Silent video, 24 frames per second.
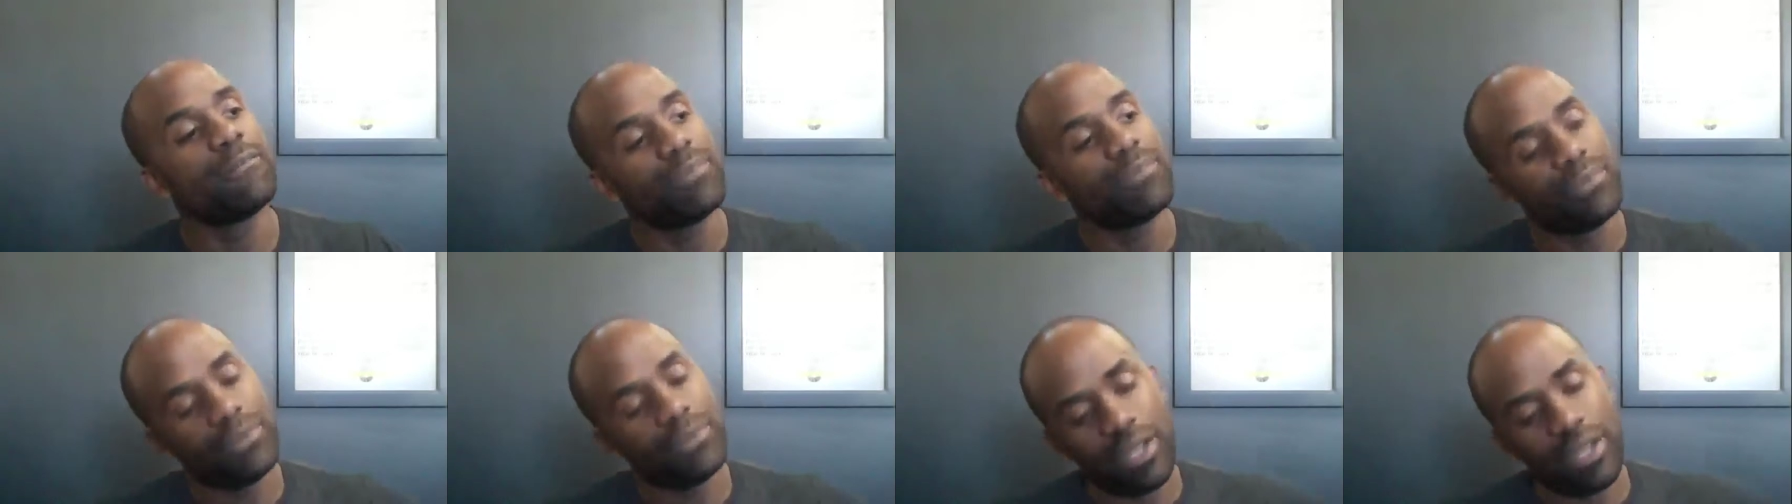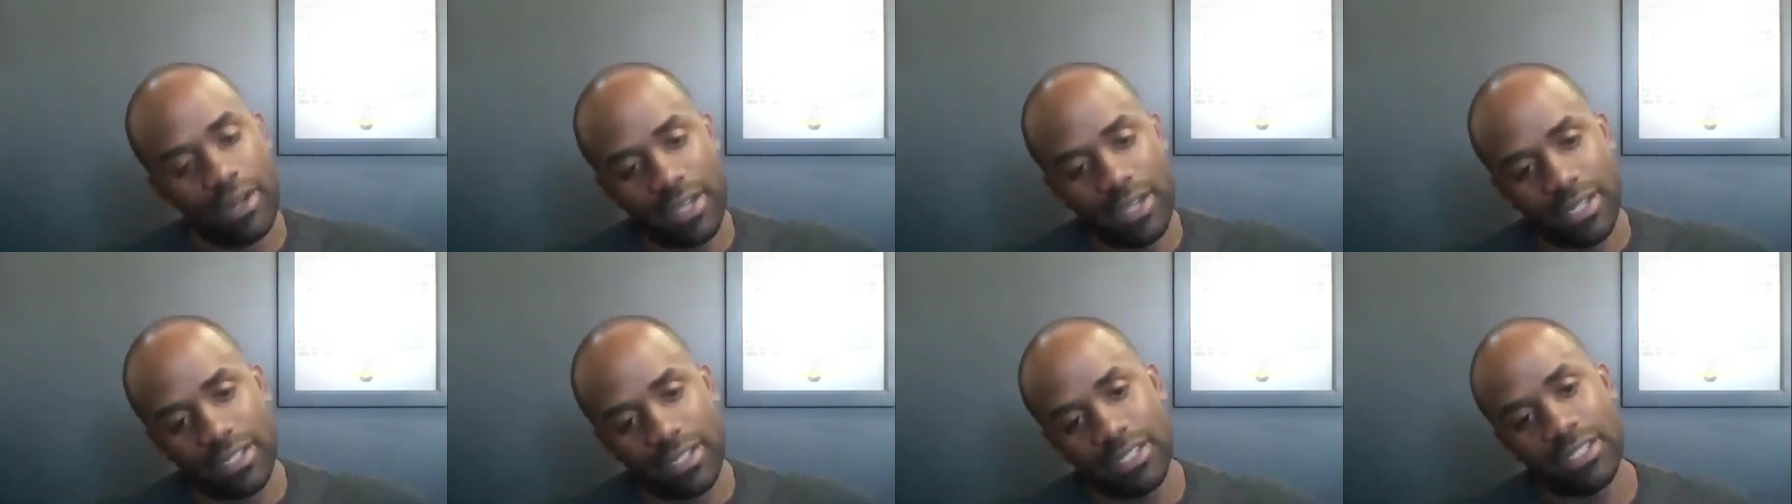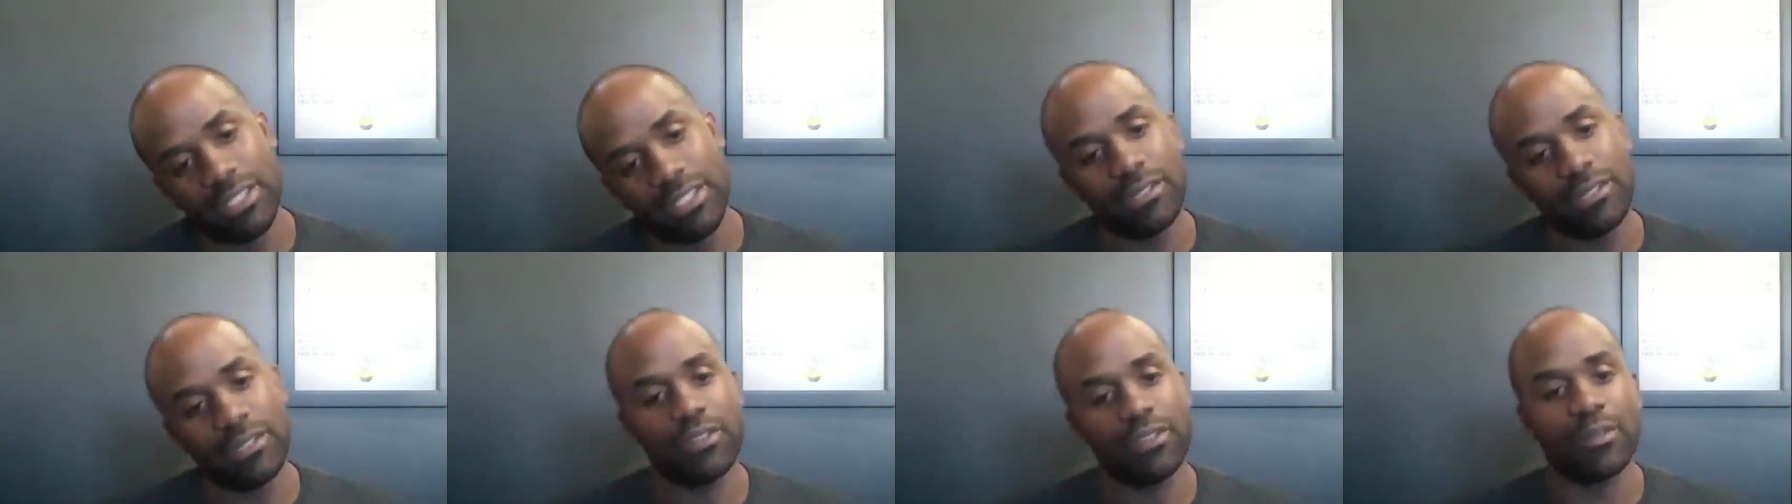they're going to
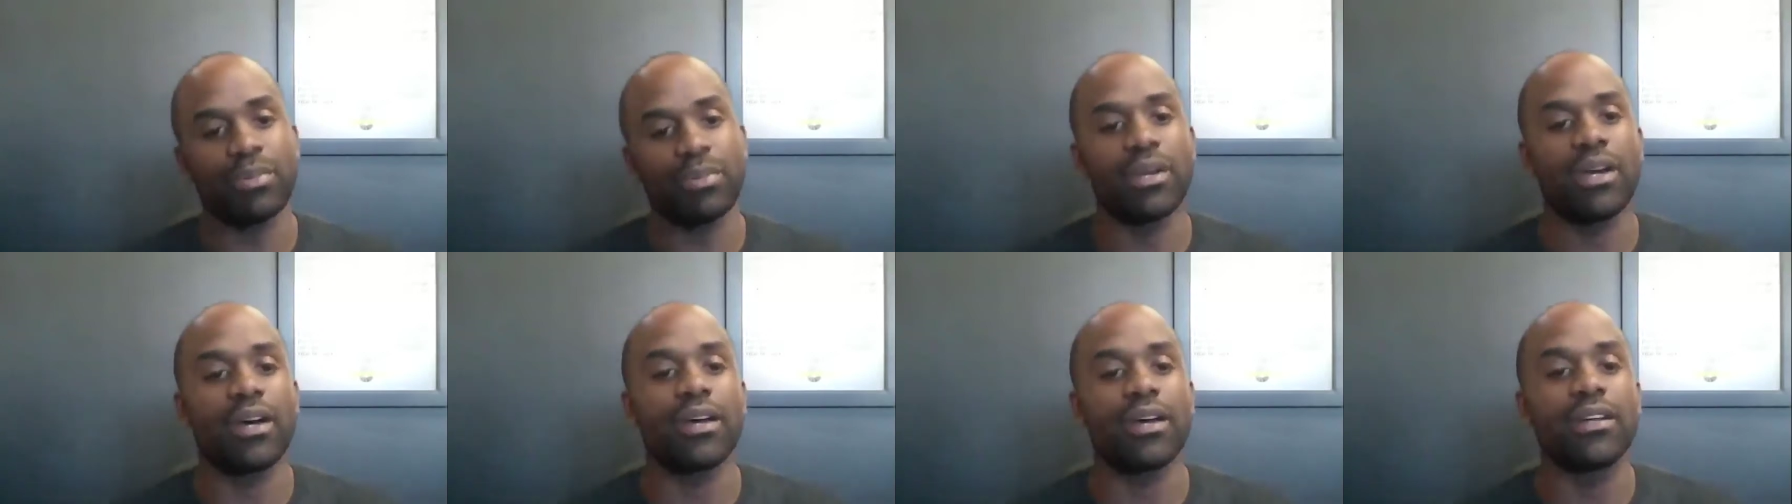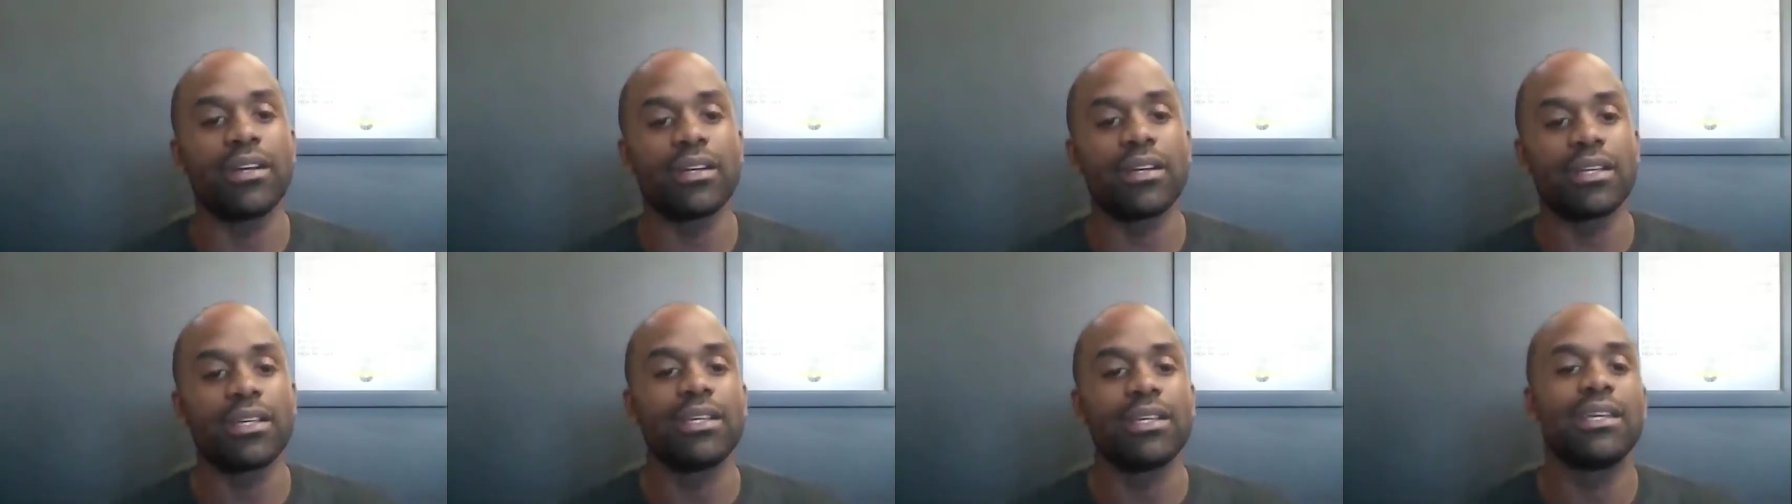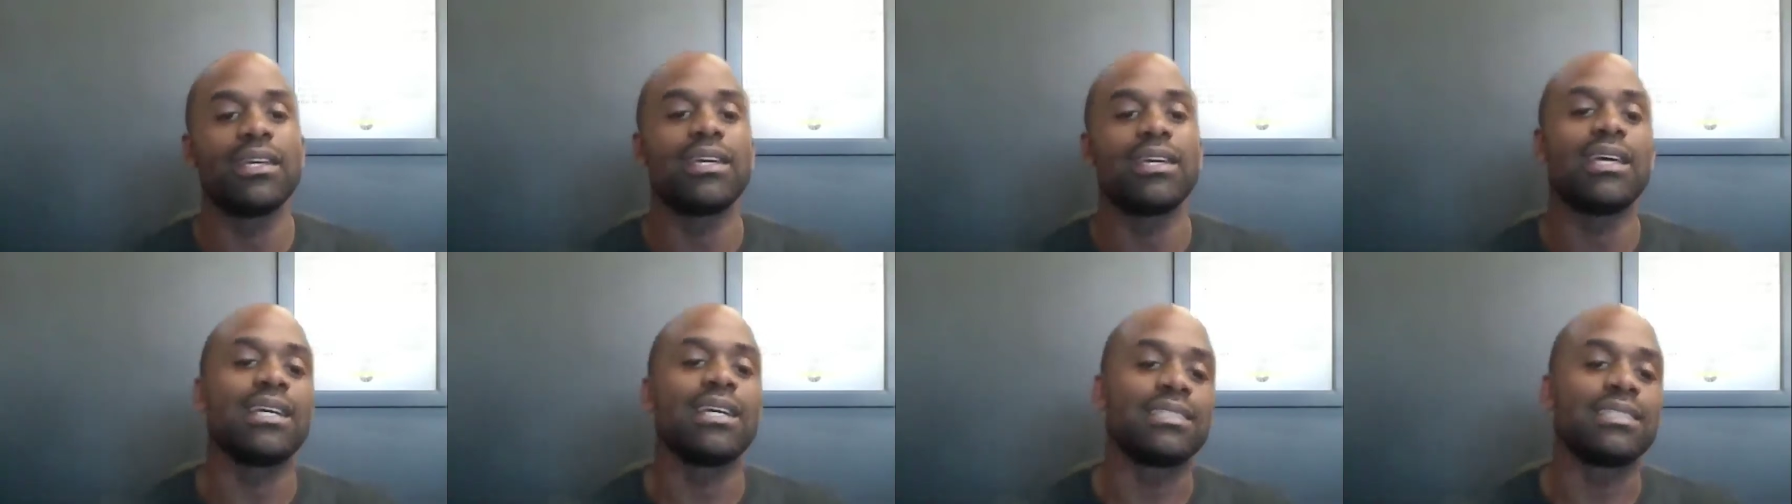deliver the product
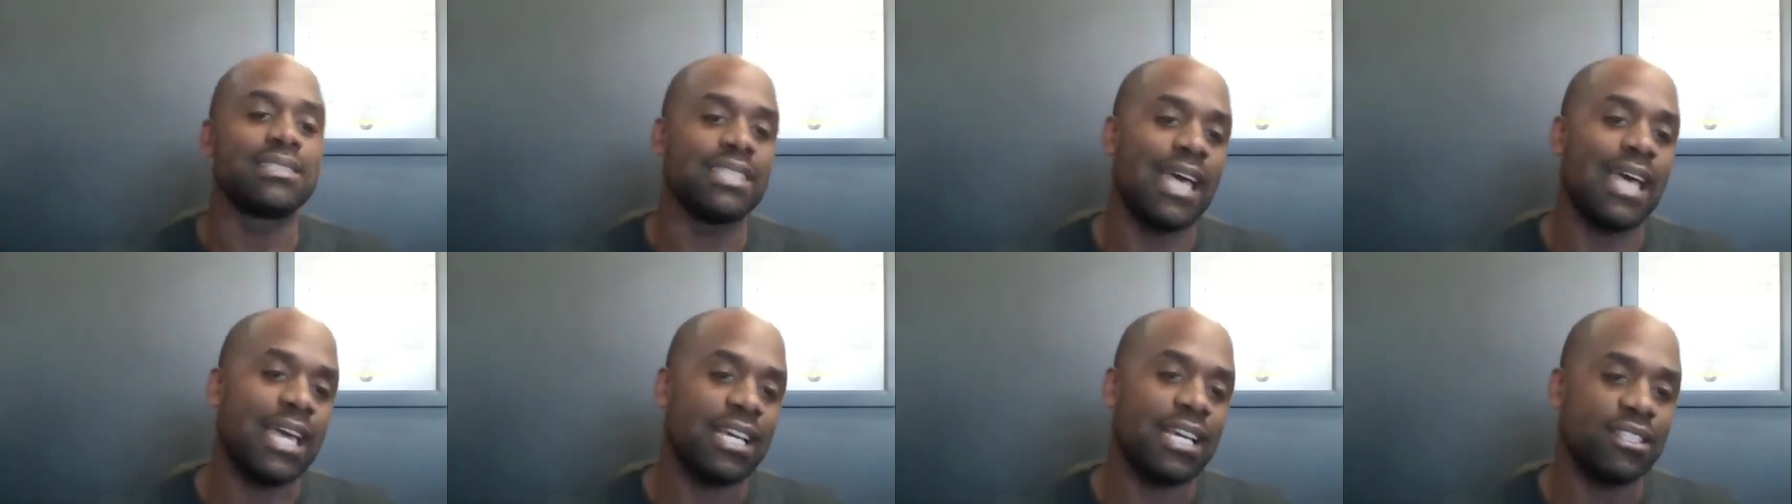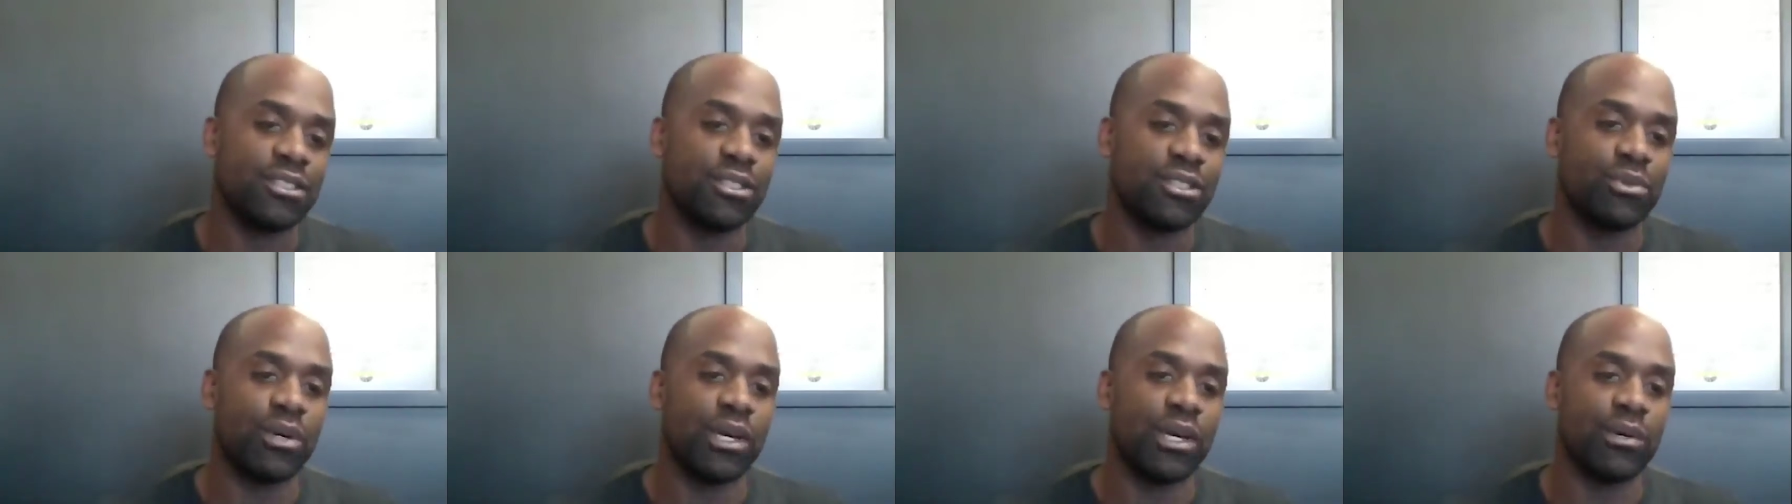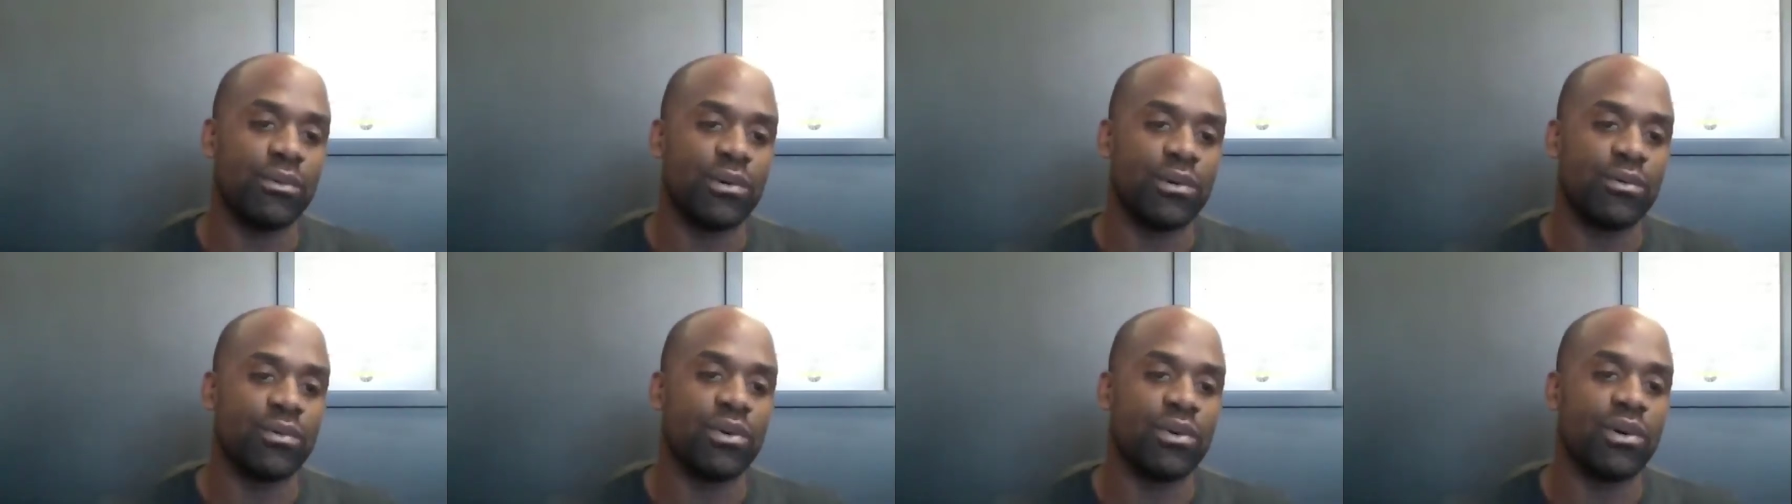exactly the way
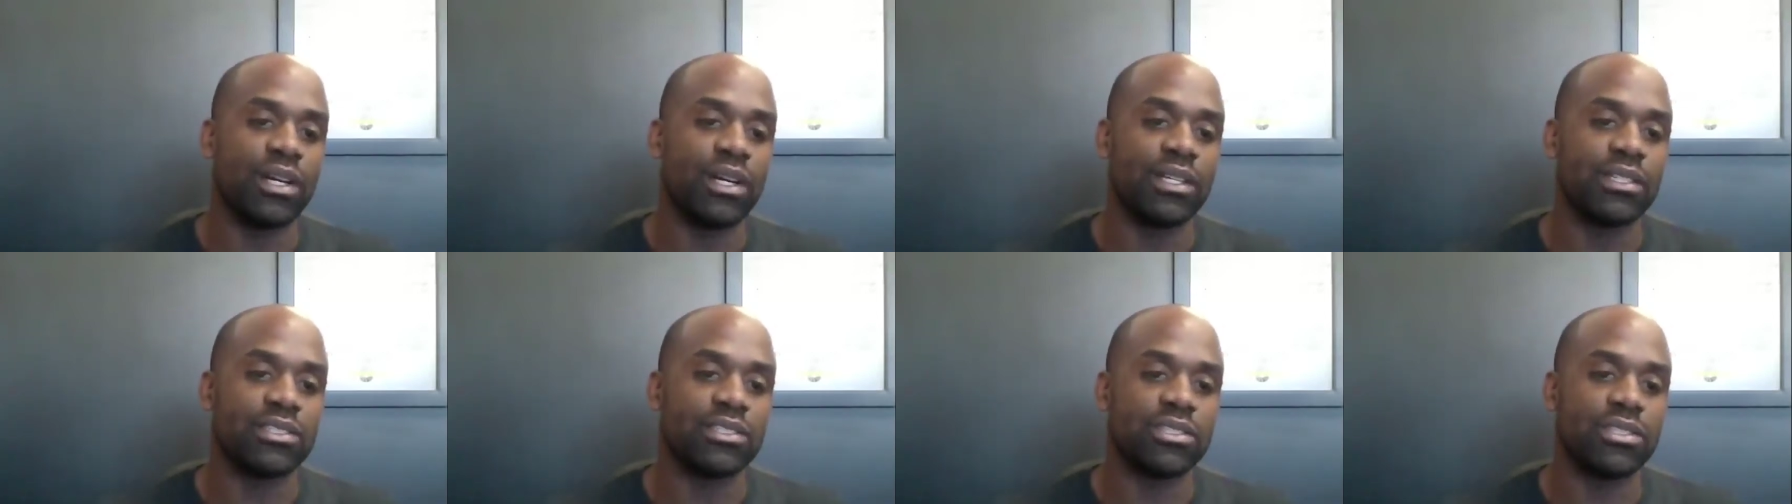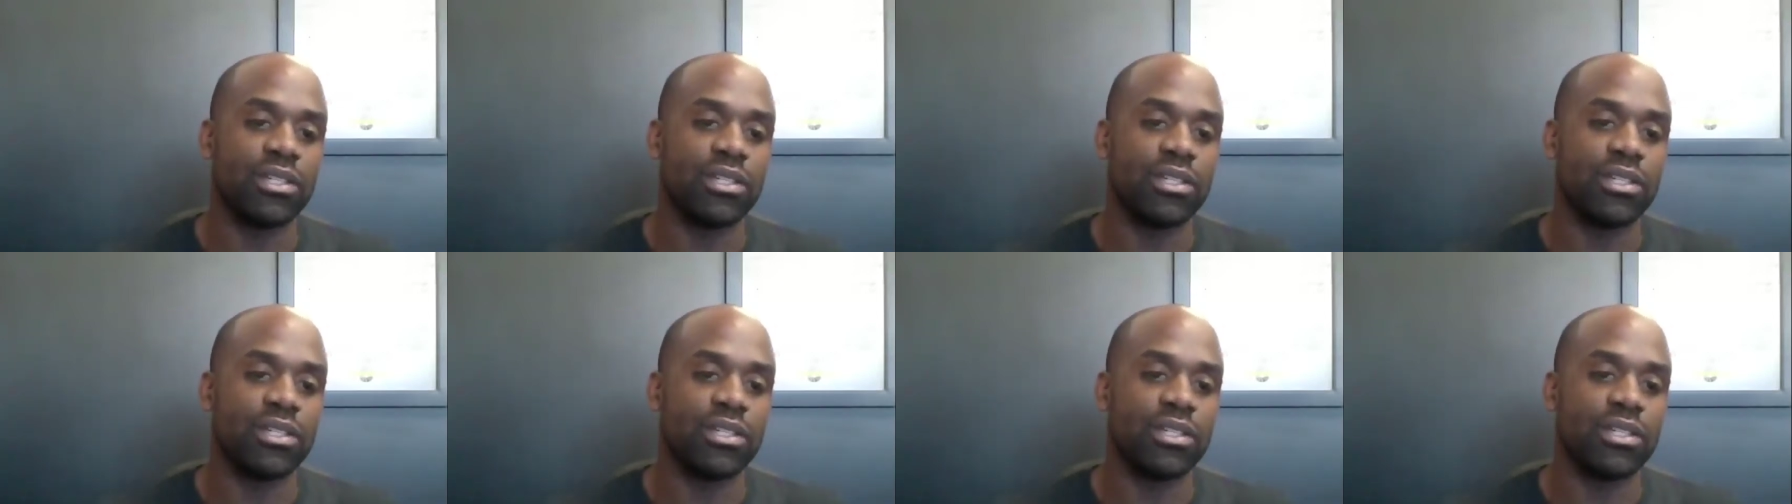we want it.